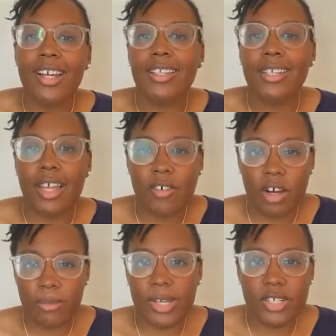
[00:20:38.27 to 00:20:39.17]
ironically enough,
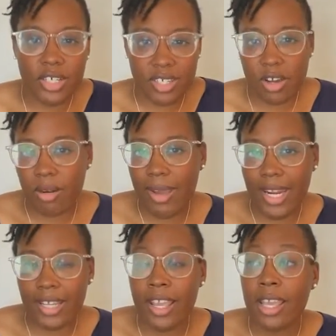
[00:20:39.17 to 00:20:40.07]
automation isn't
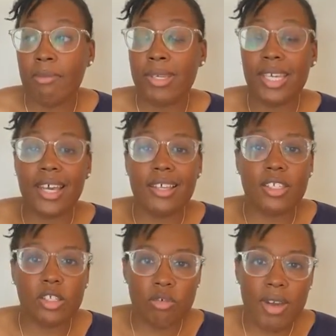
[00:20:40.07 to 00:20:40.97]
automatic
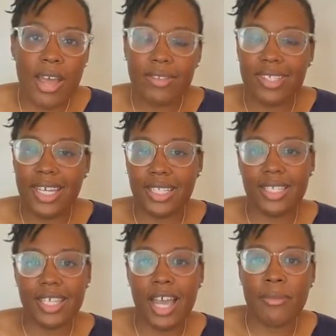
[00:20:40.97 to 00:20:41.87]
because you have to
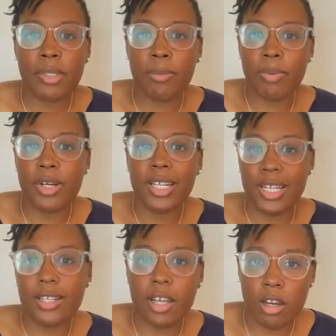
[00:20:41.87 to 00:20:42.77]
take the time to put
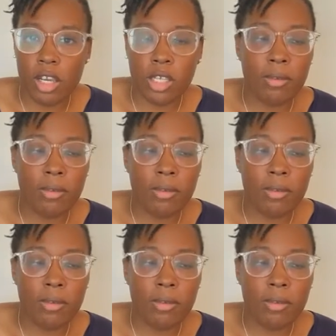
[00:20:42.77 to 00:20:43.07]
it in there.